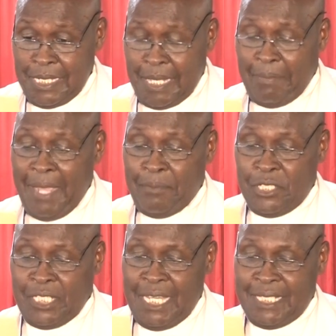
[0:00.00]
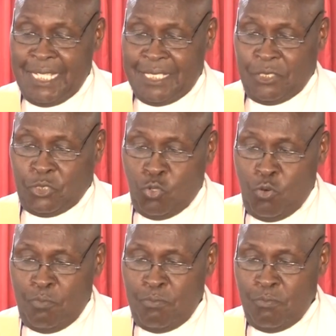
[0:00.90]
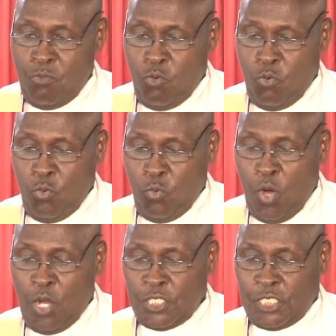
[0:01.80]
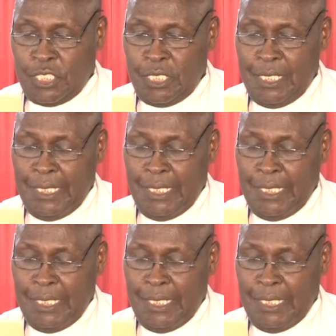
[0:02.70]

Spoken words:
The Bible says this tomb was